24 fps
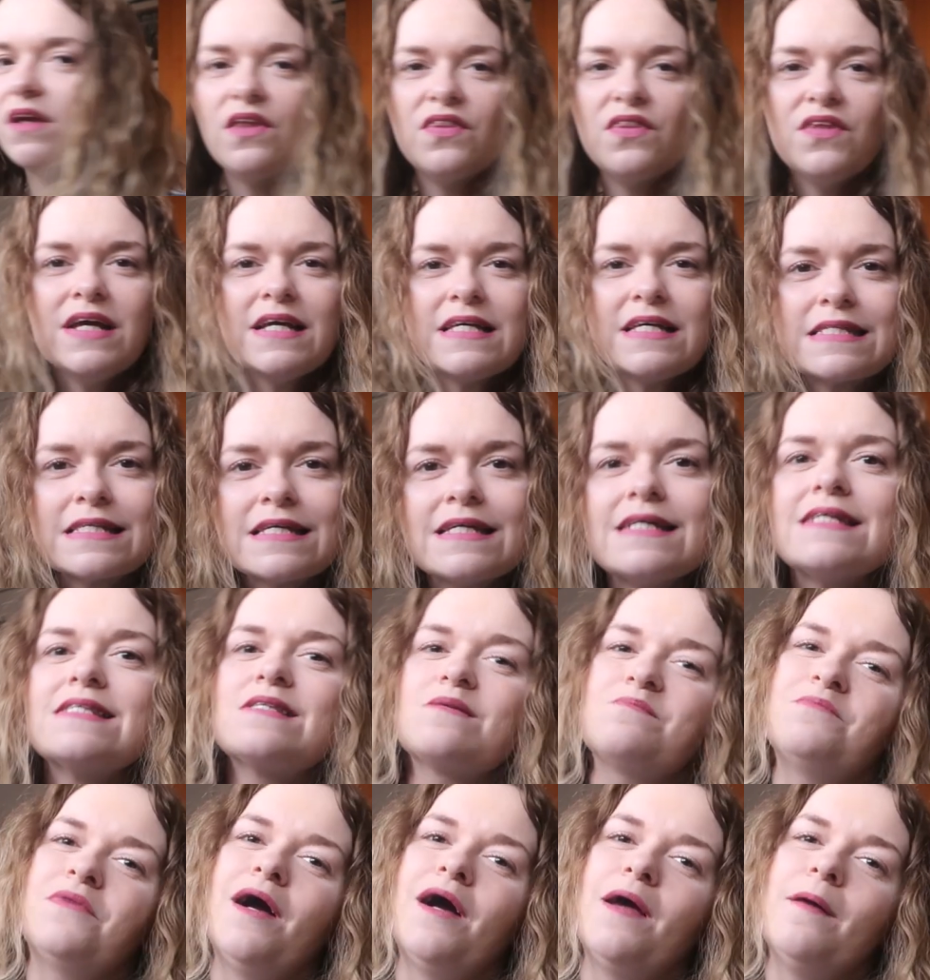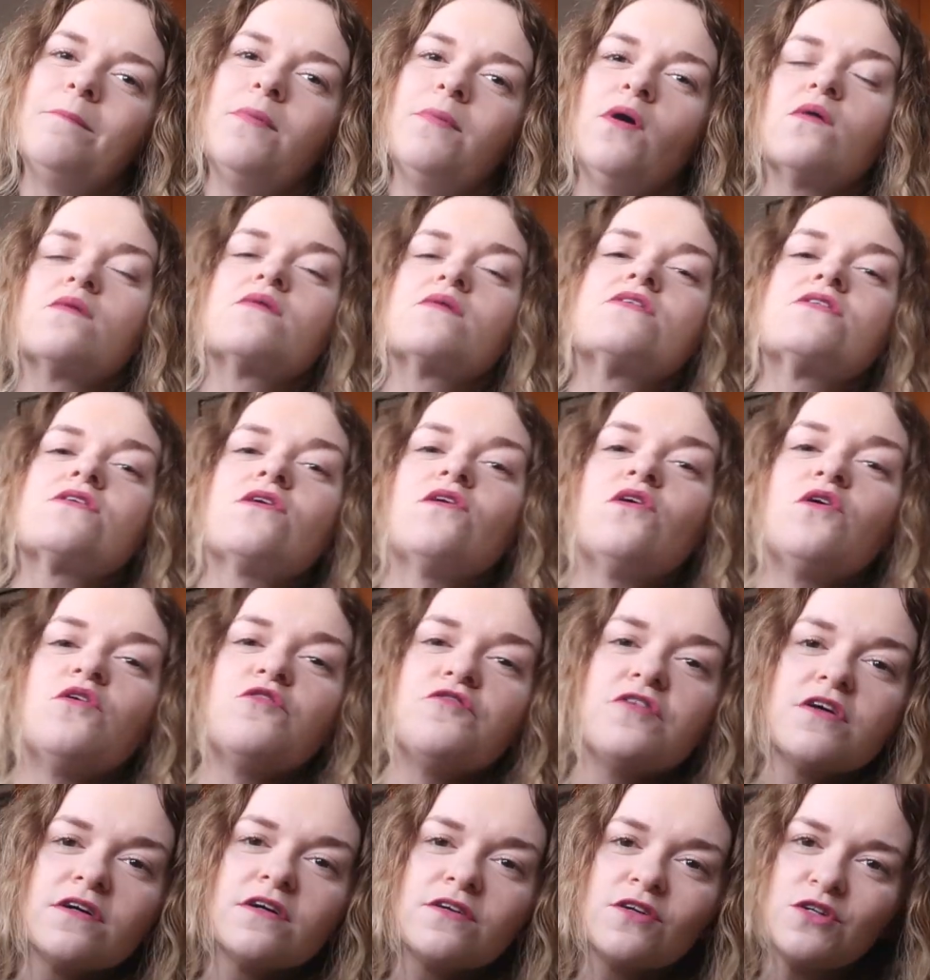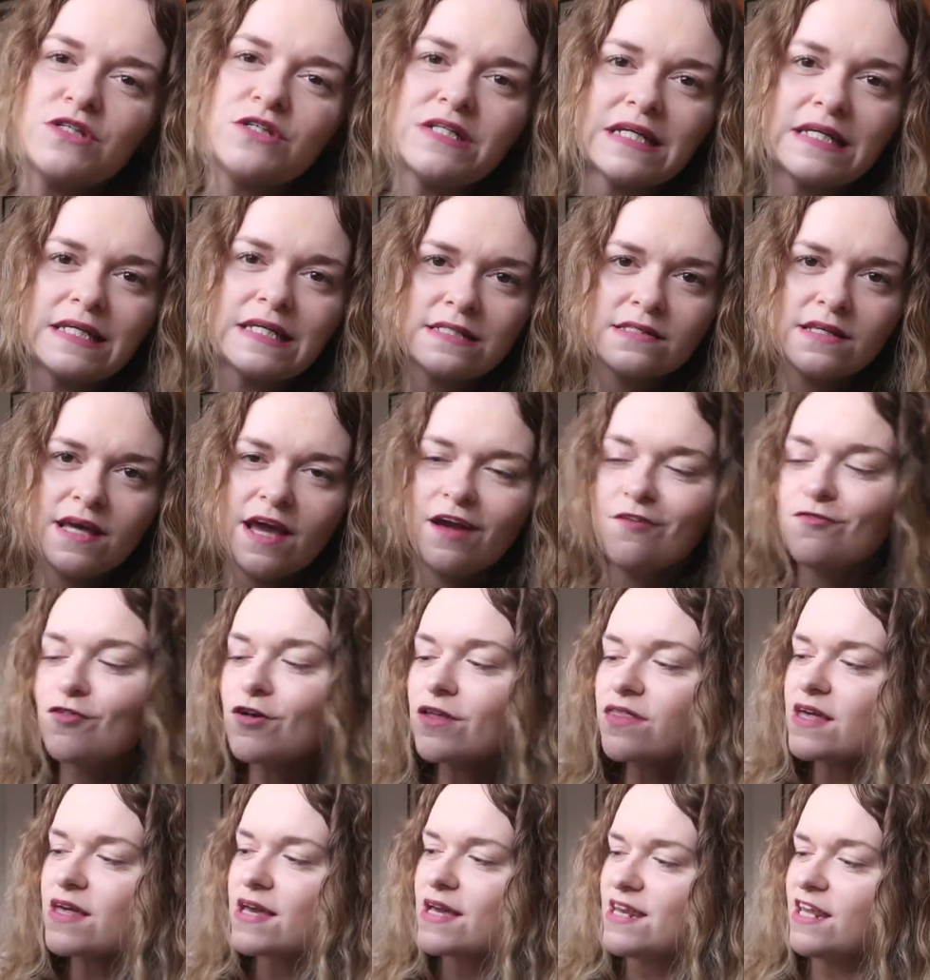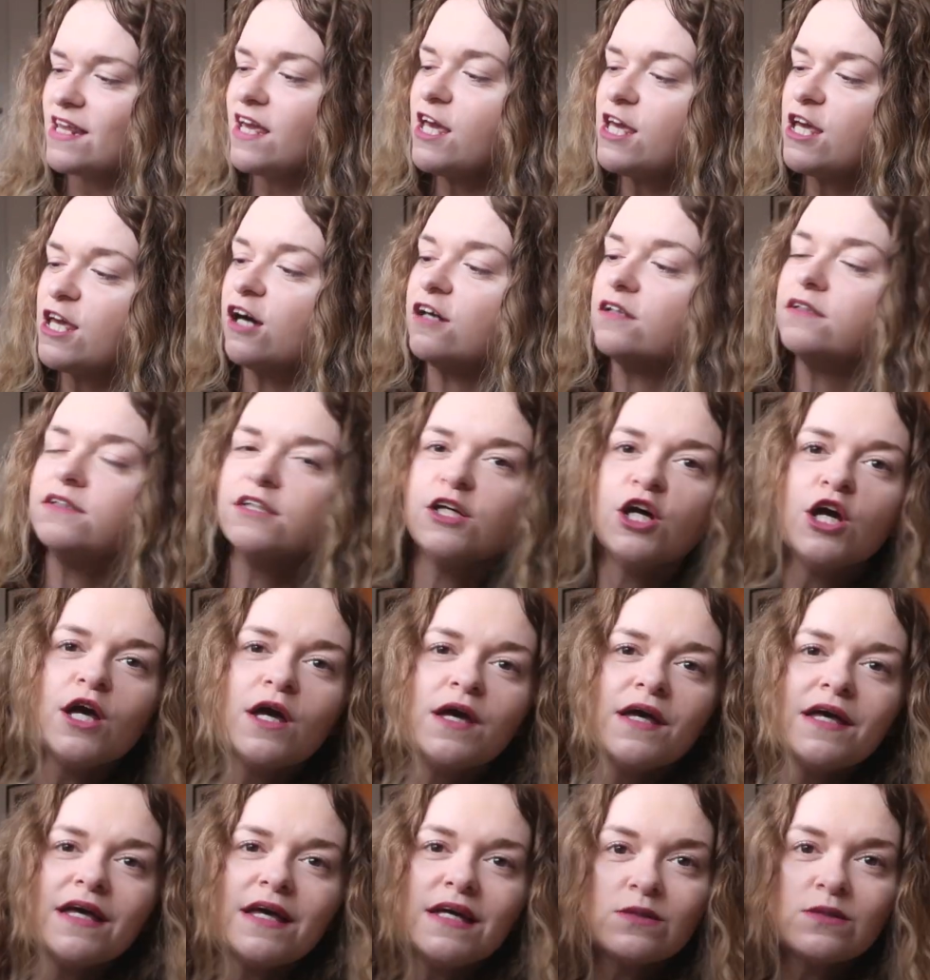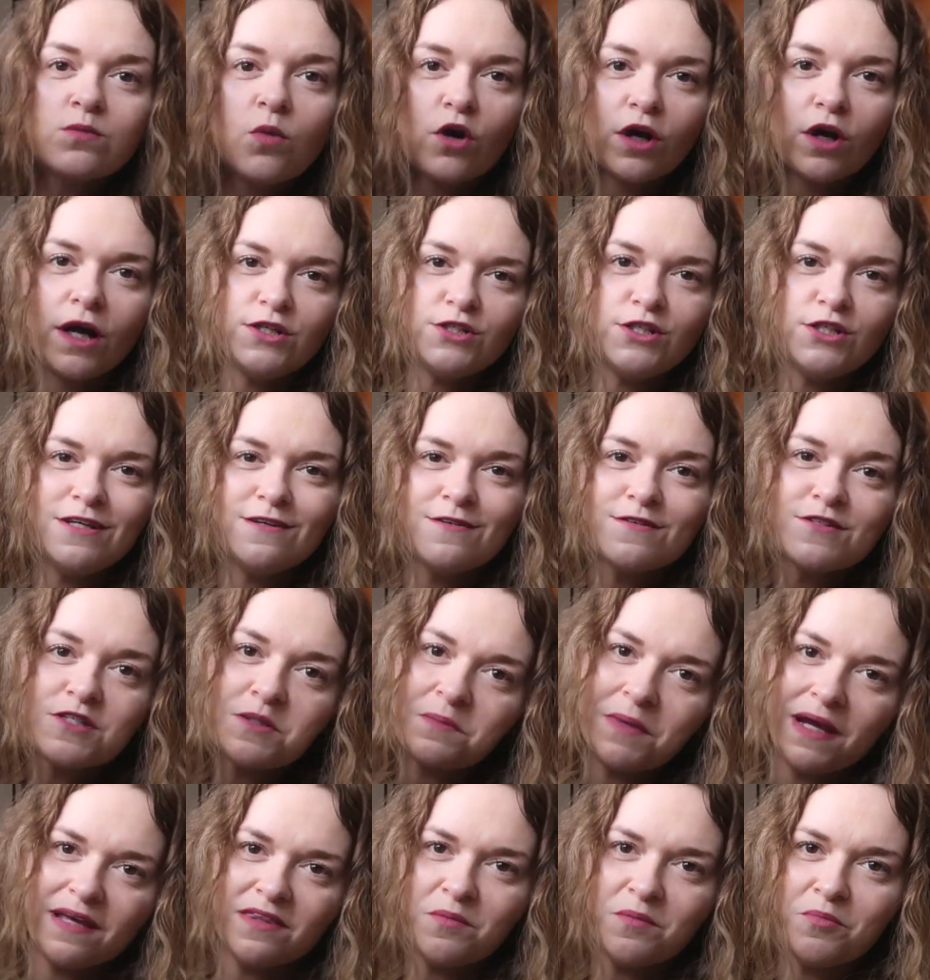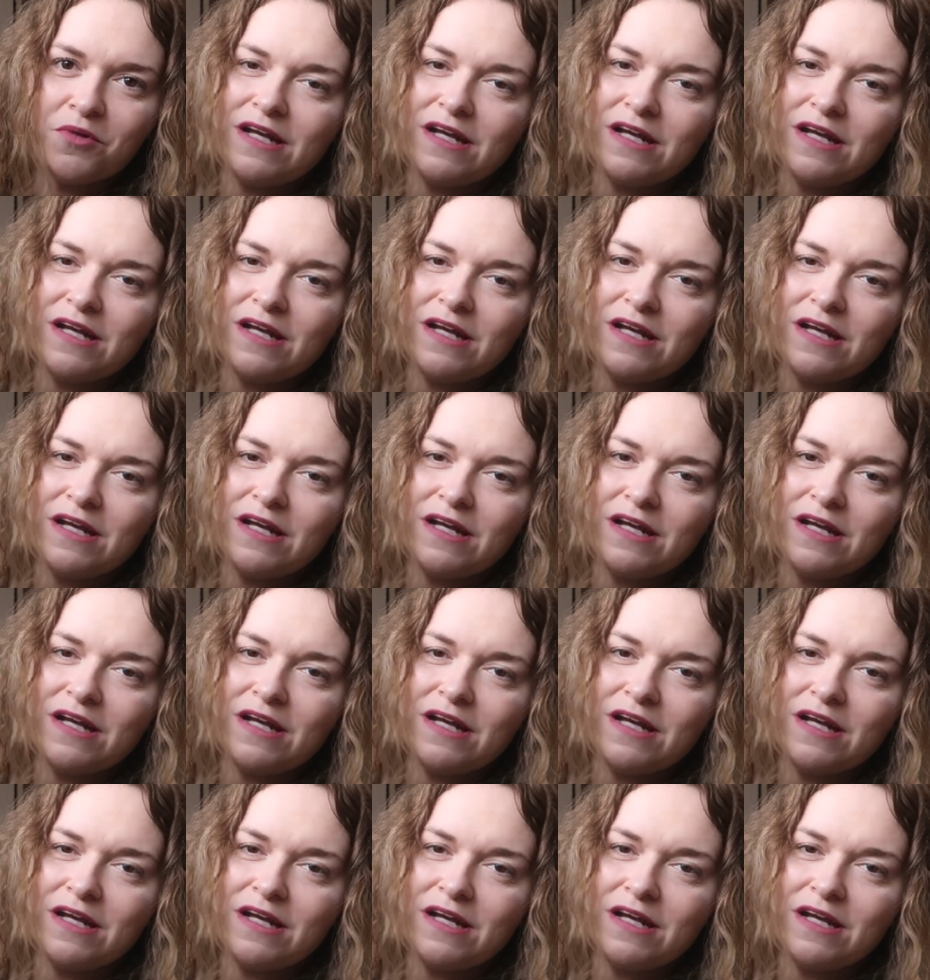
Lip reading: This is my box of goodies. Everything in here is what I use to make the